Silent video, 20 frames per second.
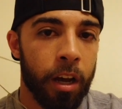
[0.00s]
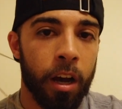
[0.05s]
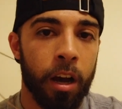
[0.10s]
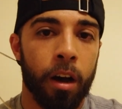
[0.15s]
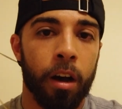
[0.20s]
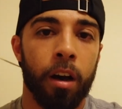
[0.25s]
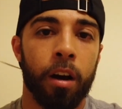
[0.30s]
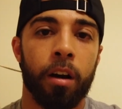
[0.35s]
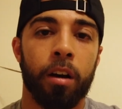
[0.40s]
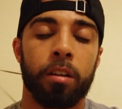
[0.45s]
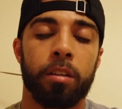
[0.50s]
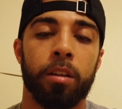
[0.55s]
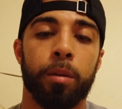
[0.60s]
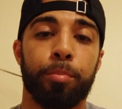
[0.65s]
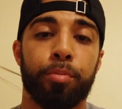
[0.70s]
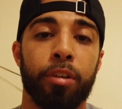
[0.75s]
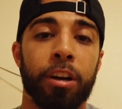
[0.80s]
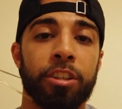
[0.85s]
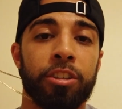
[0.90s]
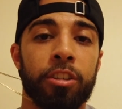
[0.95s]
the
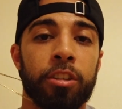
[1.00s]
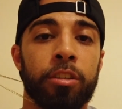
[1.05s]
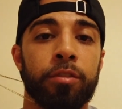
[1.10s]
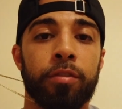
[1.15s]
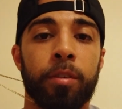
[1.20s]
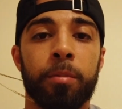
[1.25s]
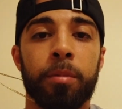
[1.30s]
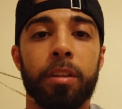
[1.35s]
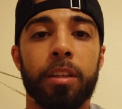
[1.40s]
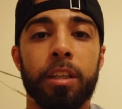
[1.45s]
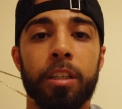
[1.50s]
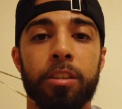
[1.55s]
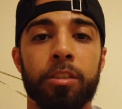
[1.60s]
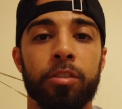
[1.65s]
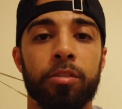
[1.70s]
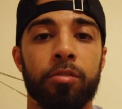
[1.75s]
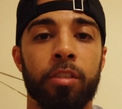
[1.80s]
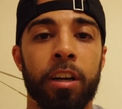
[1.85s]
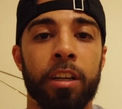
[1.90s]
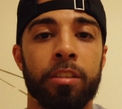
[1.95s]
pressure from the
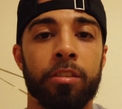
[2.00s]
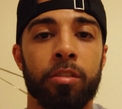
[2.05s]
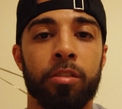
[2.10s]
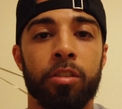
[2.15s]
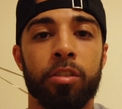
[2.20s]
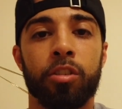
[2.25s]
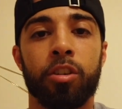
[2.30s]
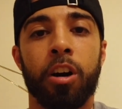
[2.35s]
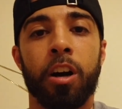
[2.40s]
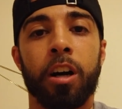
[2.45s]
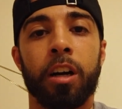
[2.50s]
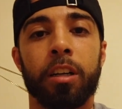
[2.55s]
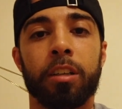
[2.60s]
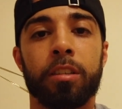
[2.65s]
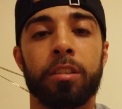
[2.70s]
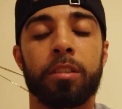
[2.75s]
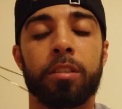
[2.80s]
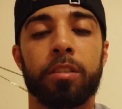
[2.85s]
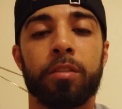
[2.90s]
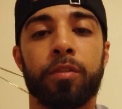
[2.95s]
leash, right? So the
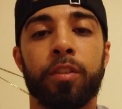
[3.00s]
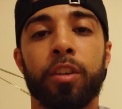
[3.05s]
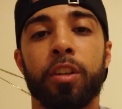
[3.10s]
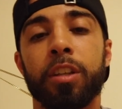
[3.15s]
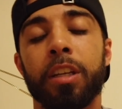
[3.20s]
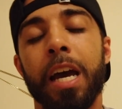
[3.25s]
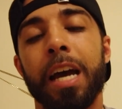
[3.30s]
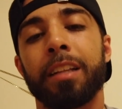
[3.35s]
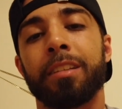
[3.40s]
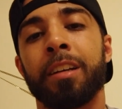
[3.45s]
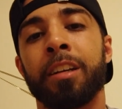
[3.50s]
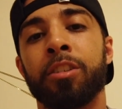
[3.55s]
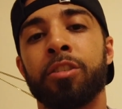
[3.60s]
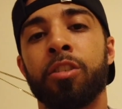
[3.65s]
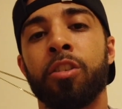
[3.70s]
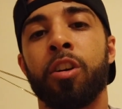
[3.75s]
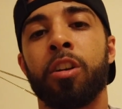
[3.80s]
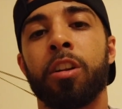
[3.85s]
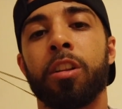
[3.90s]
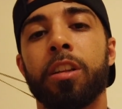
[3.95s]
dog's feeling that
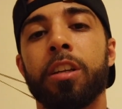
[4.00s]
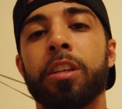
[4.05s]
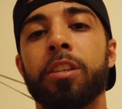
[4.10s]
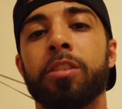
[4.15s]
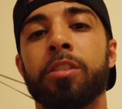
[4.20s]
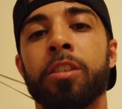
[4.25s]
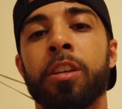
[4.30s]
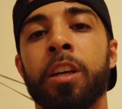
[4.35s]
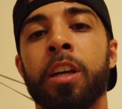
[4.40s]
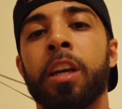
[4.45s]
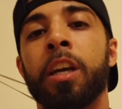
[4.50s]
tension on the leash.